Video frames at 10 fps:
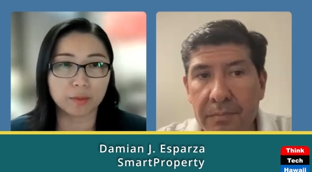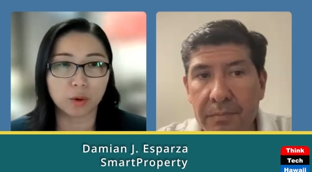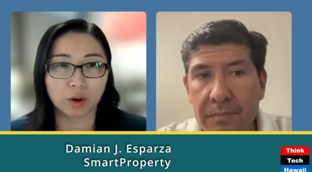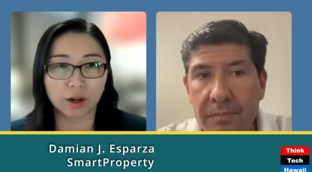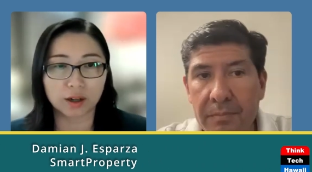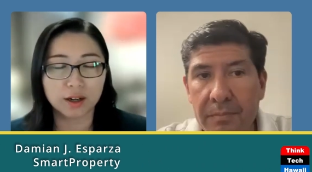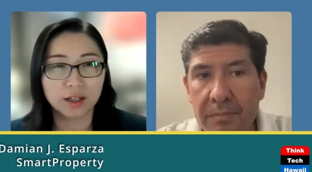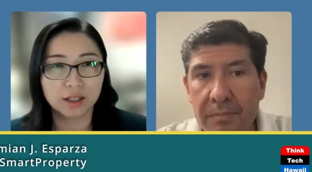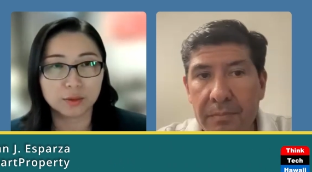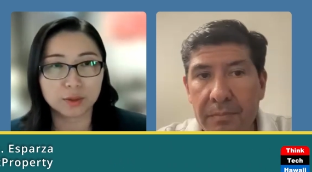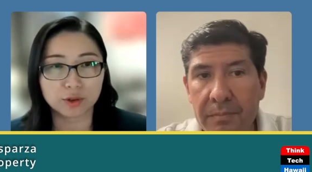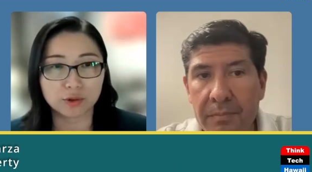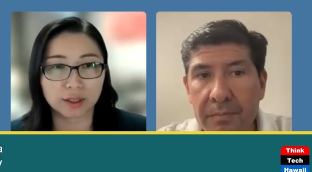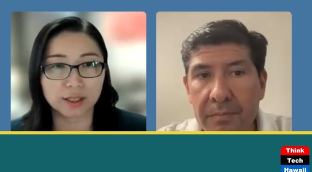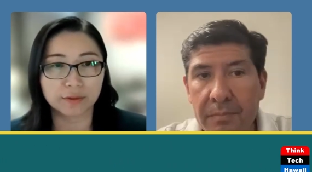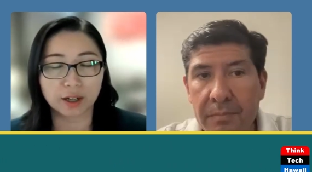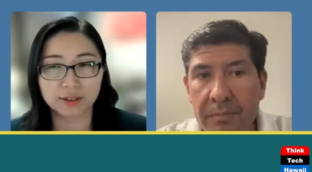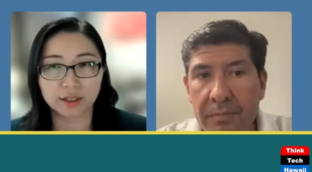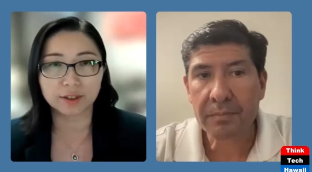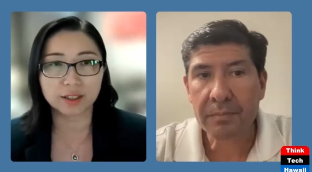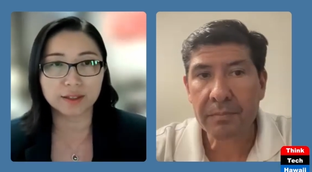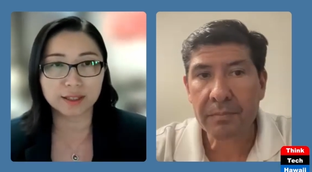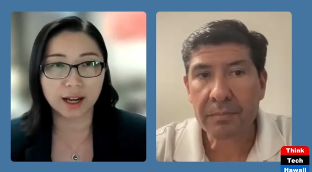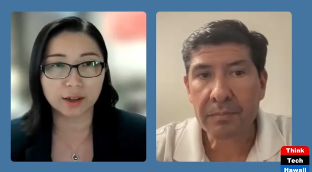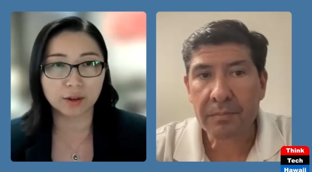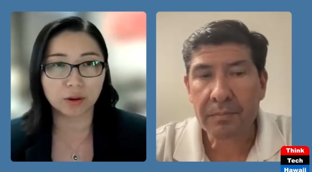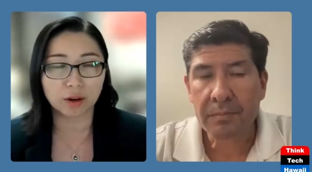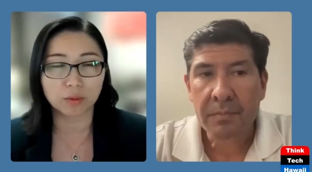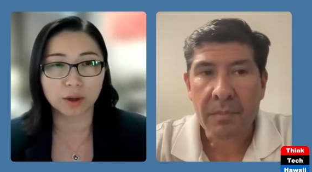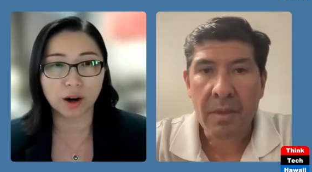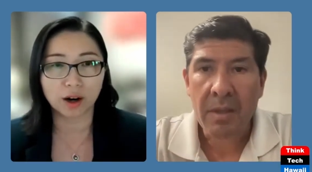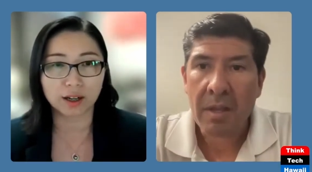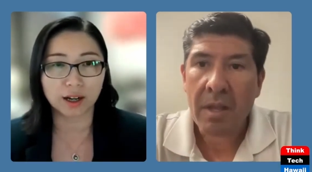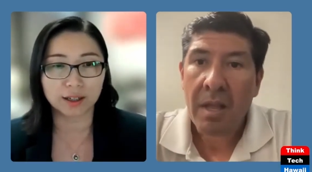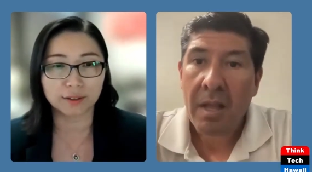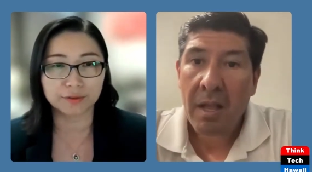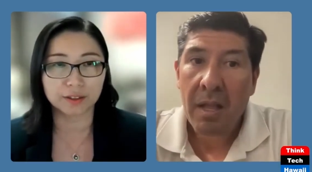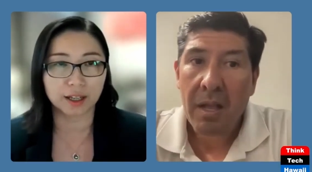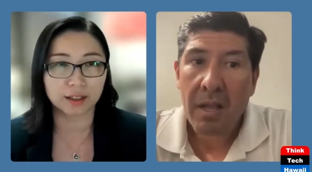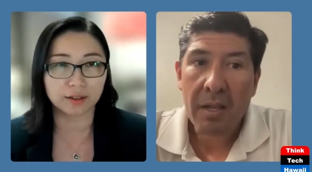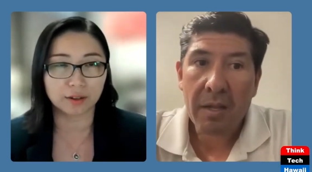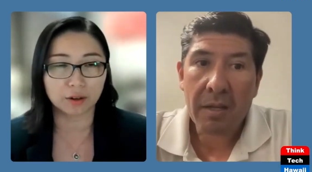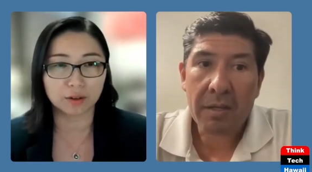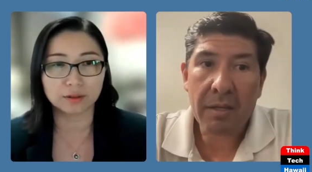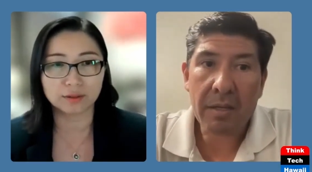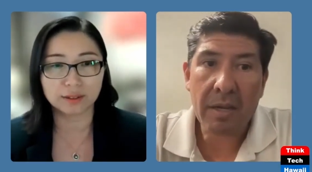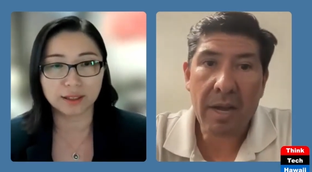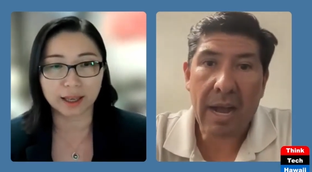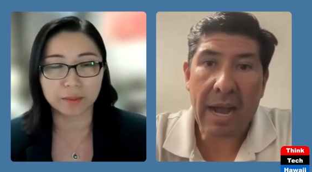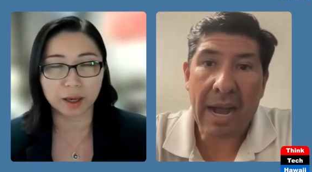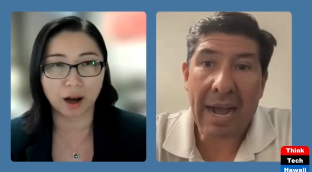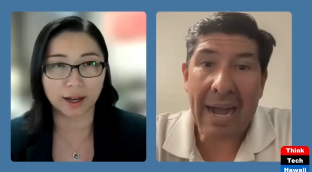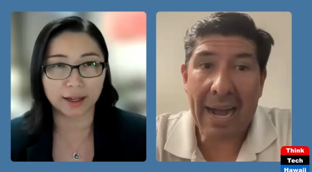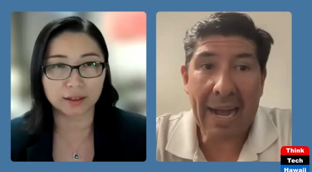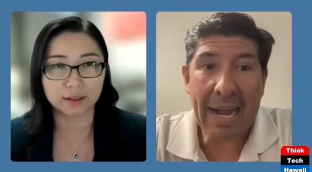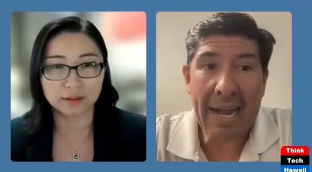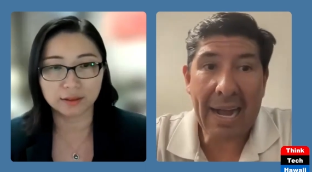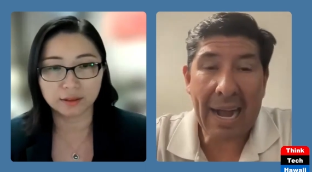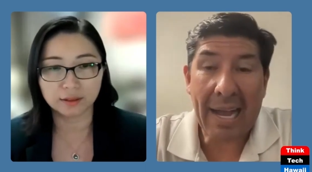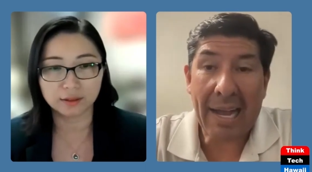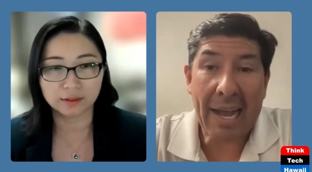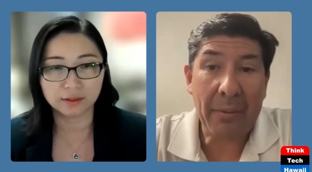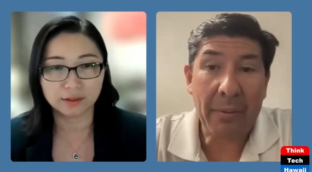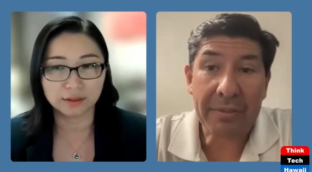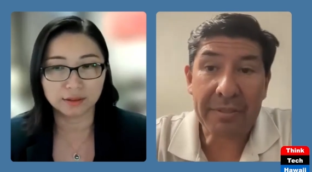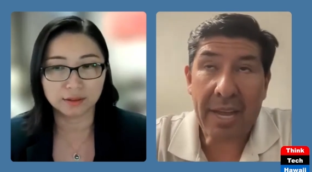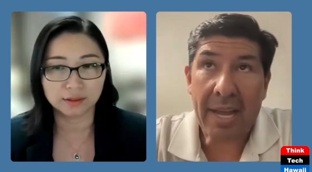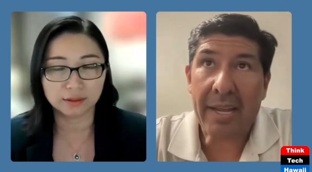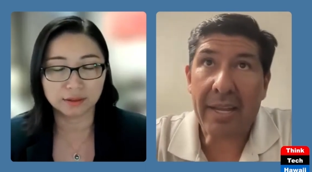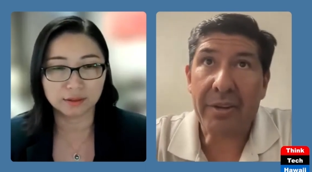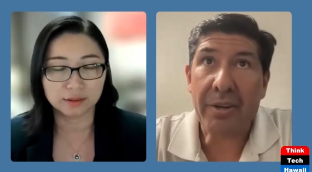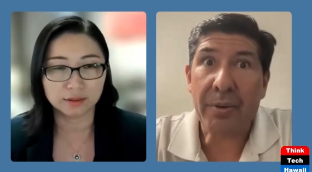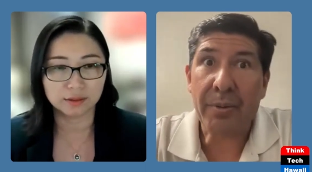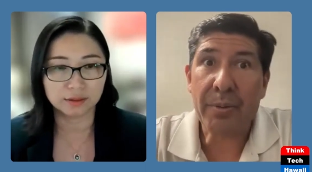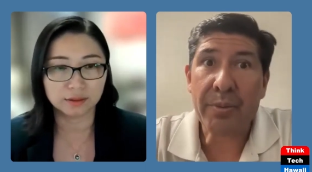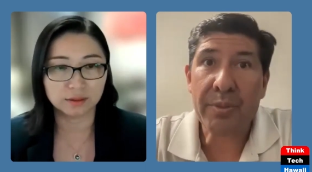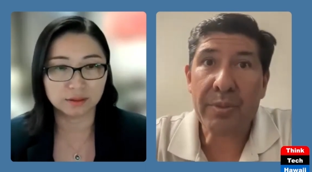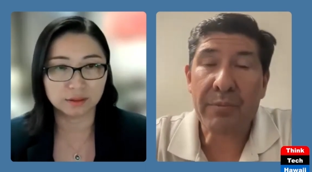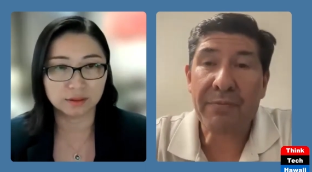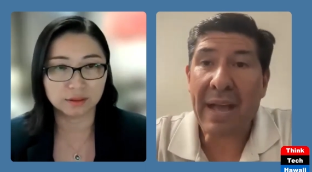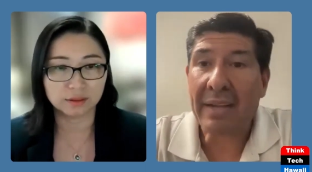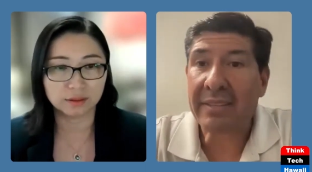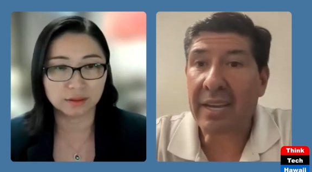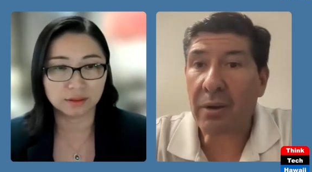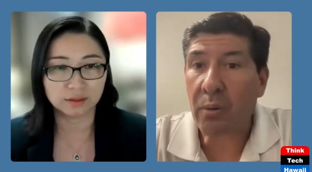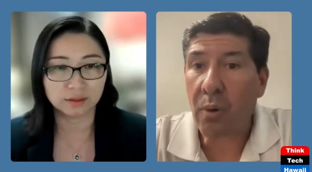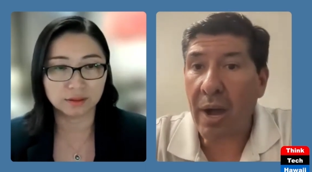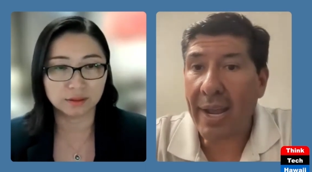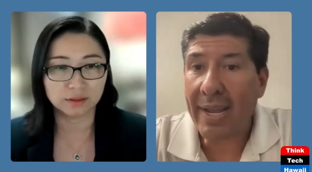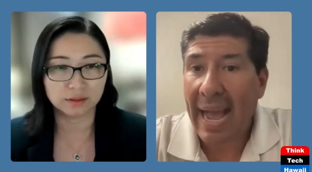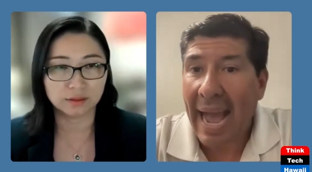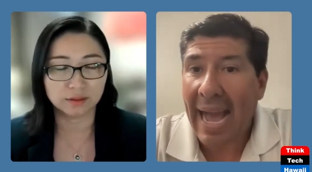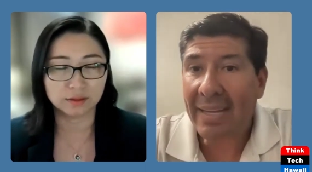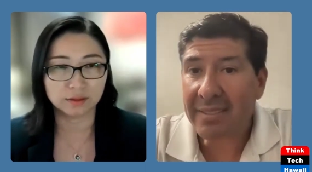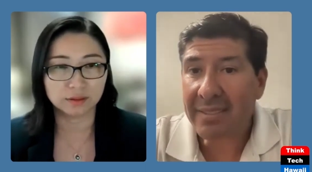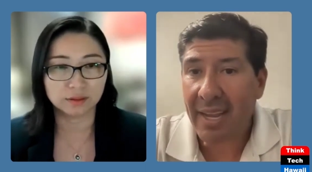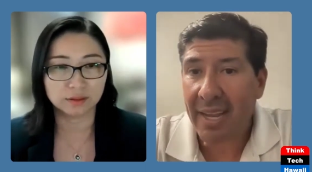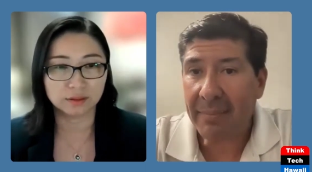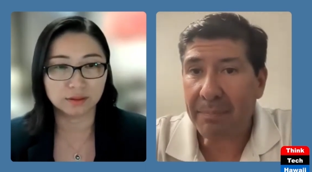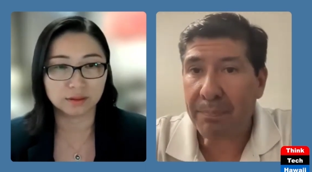Speaker 1: the more restrictive conservative side or we are kind of like you know lagging behind
Speaker 2: I, I will say you know the fact that hawaii has a